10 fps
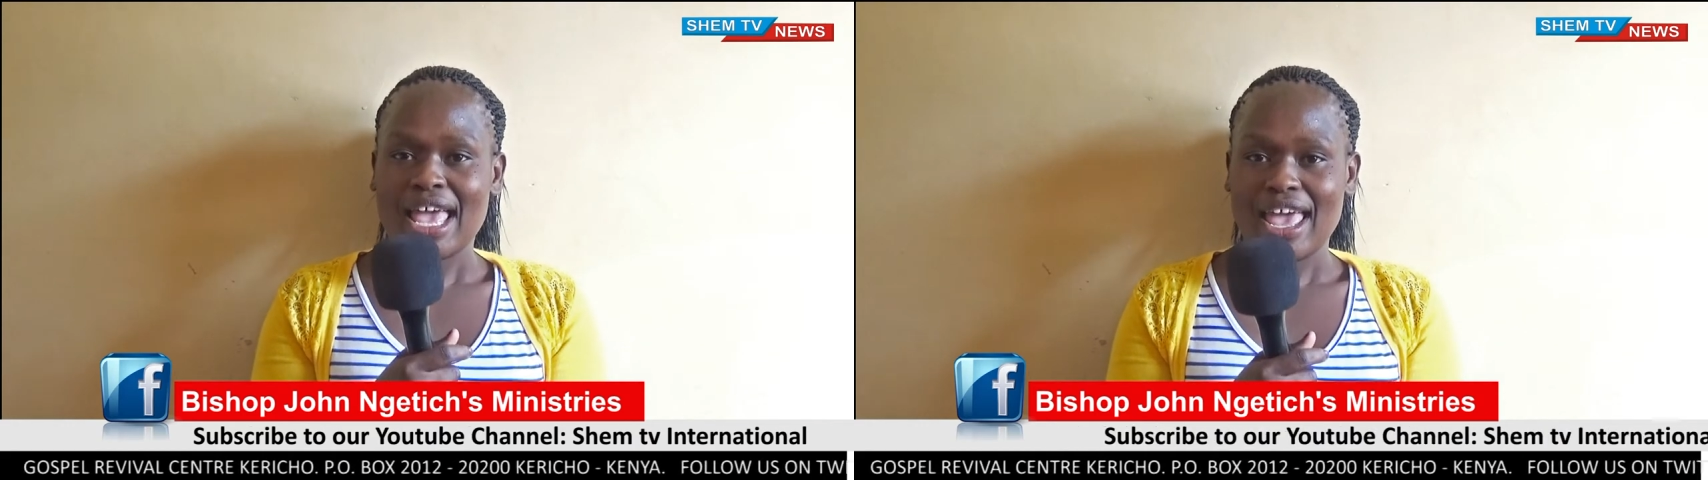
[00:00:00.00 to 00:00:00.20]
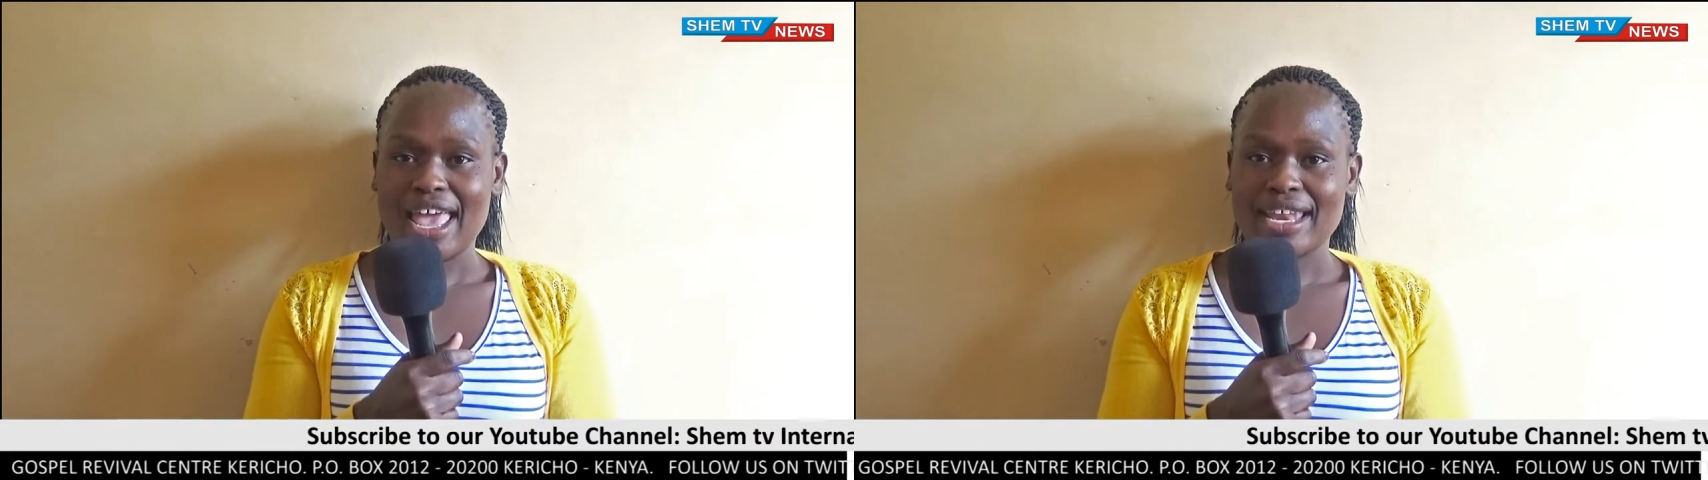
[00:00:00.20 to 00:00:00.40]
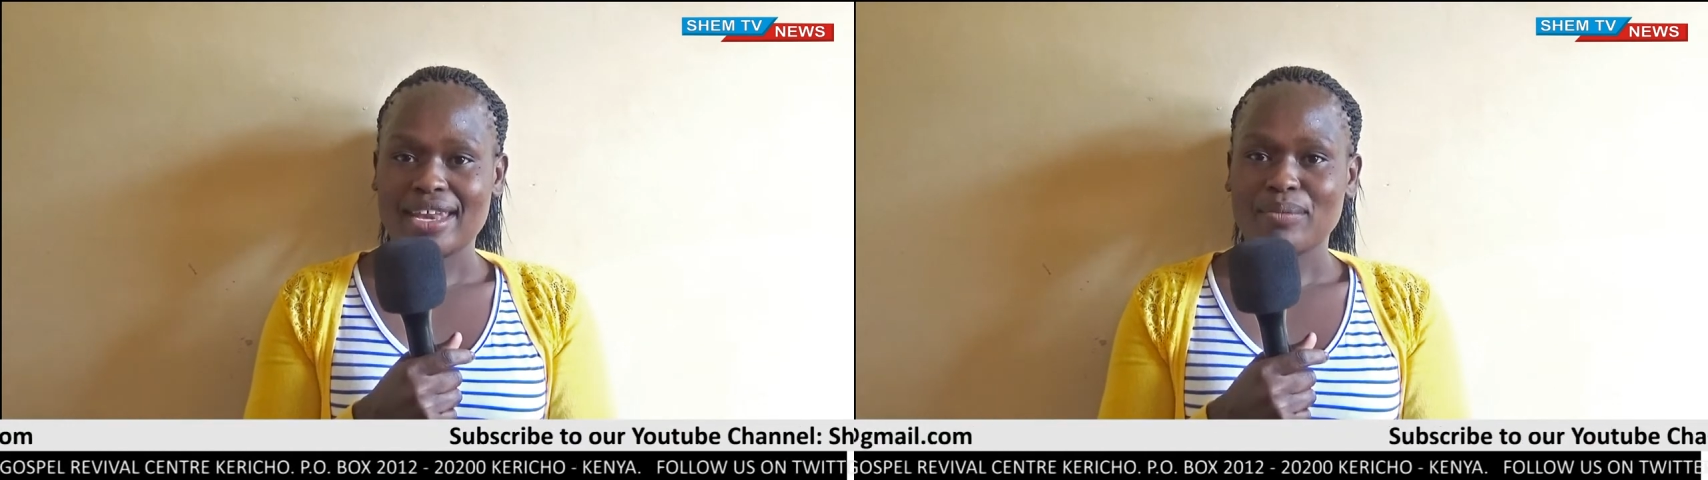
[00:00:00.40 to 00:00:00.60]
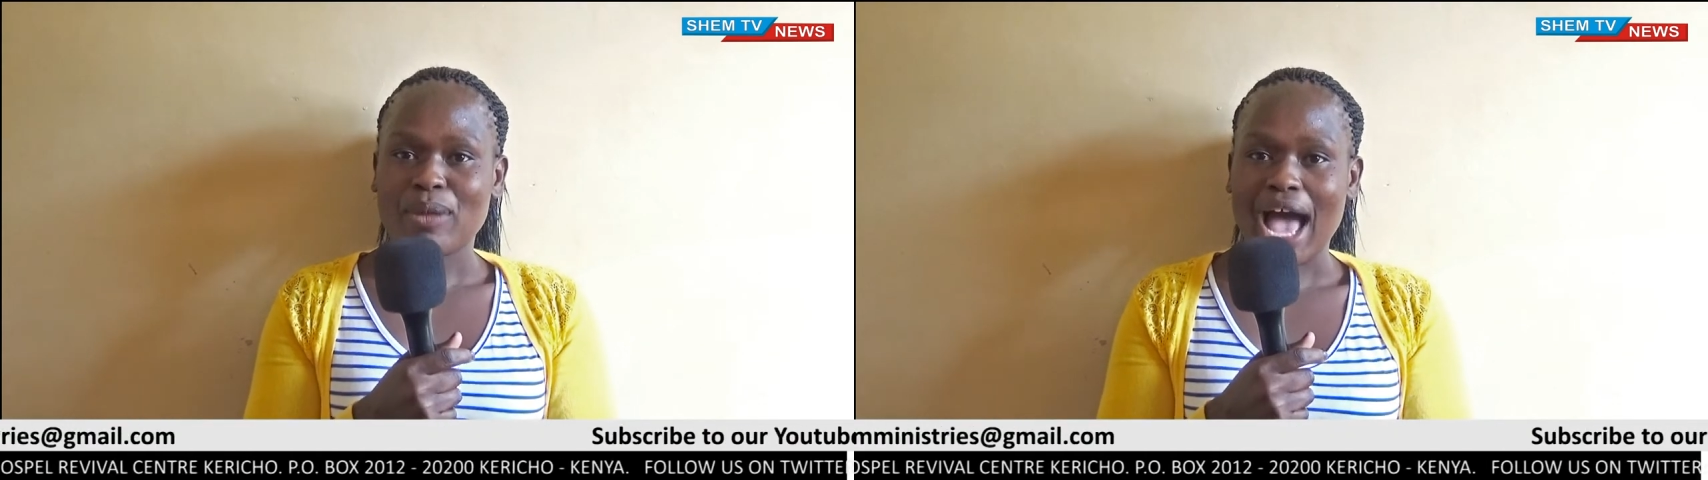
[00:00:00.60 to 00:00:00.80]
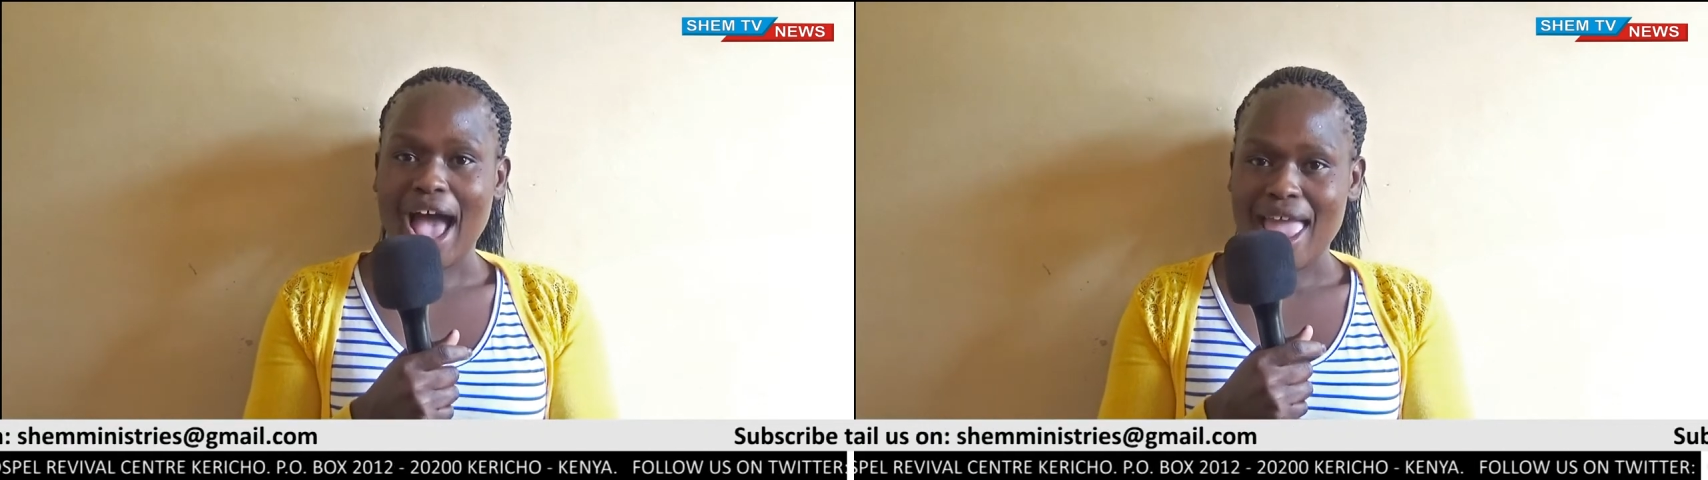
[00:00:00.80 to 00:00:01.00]
And
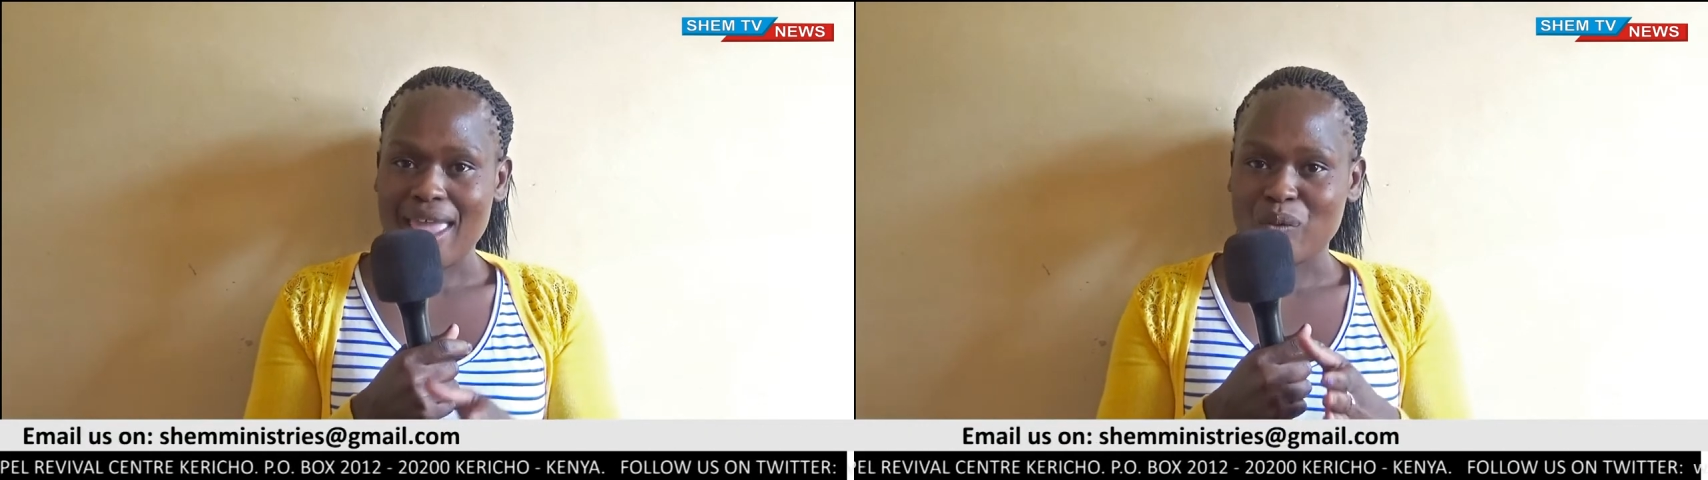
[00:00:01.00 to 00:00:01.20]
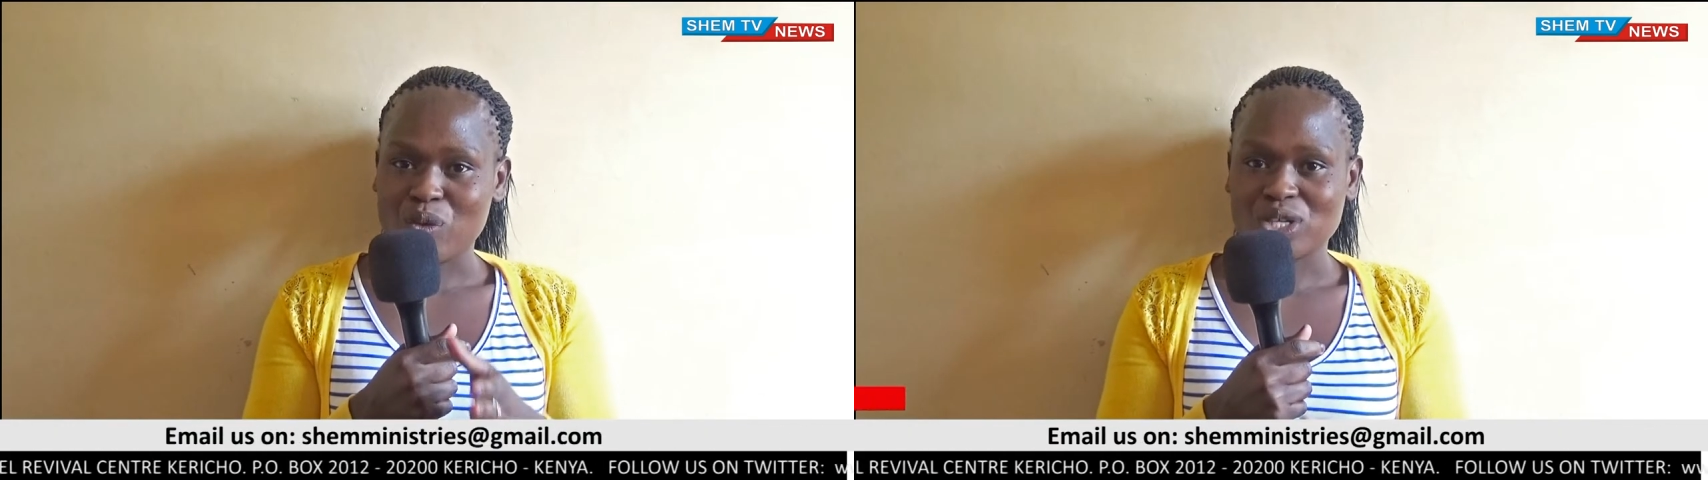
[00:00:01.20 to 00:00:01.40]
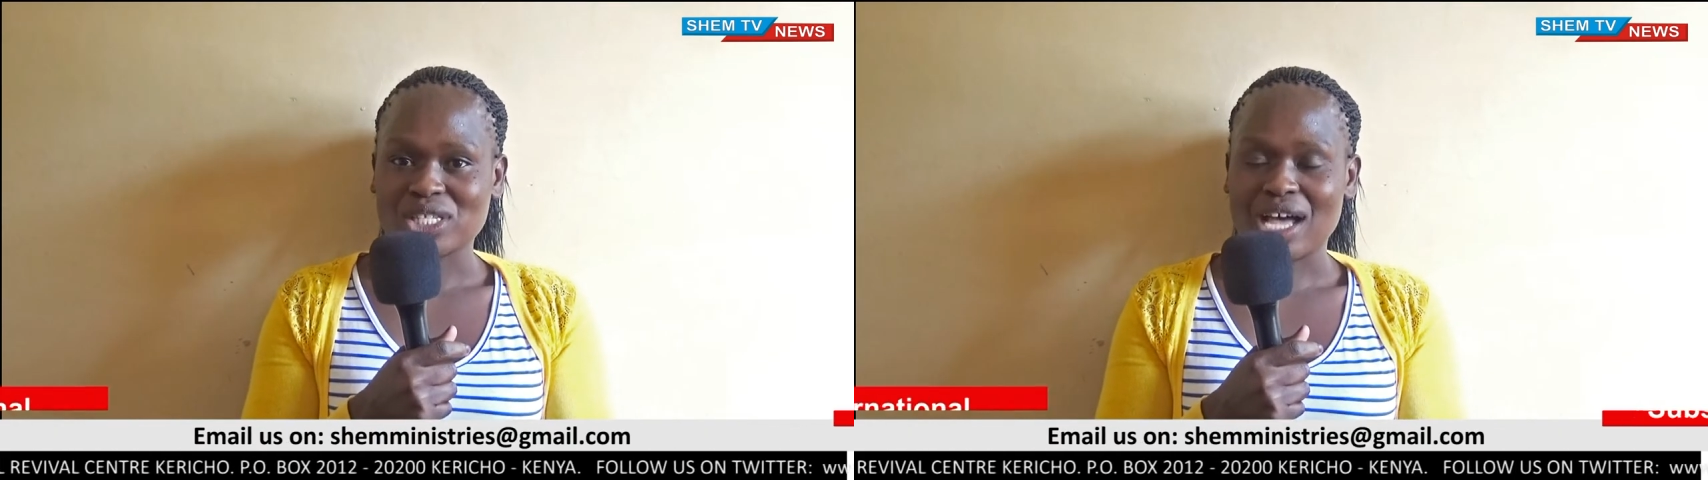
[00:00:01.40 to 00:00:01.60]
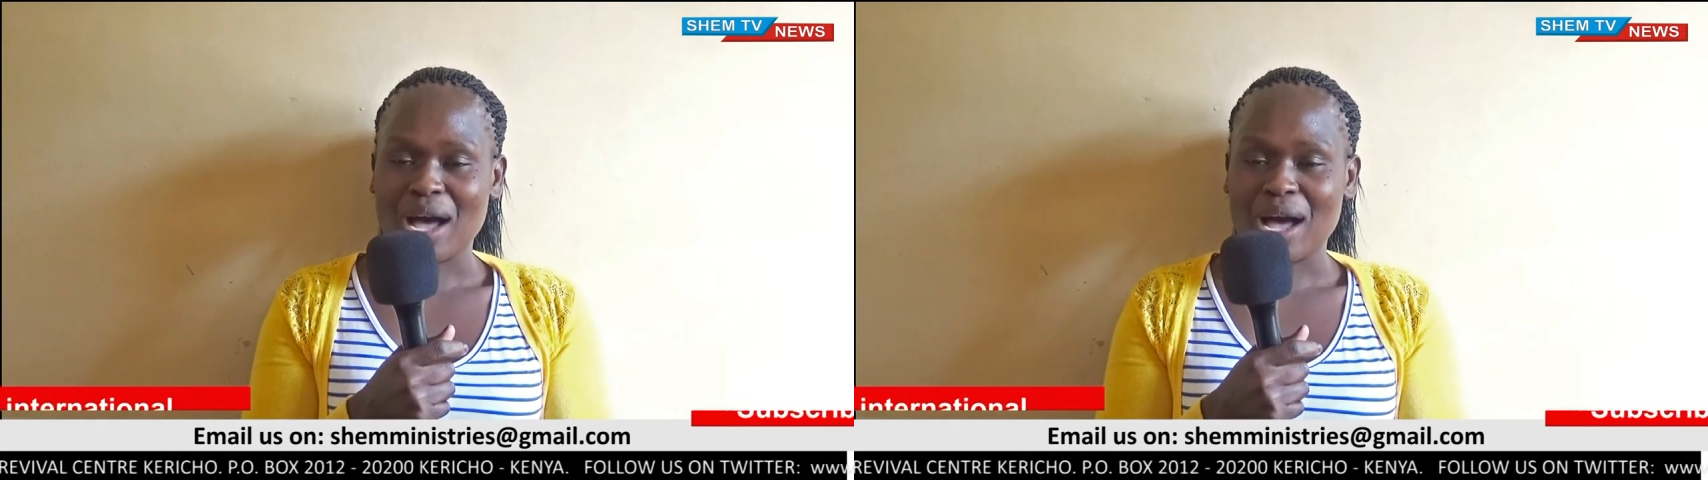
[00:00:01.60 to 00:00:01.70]
I was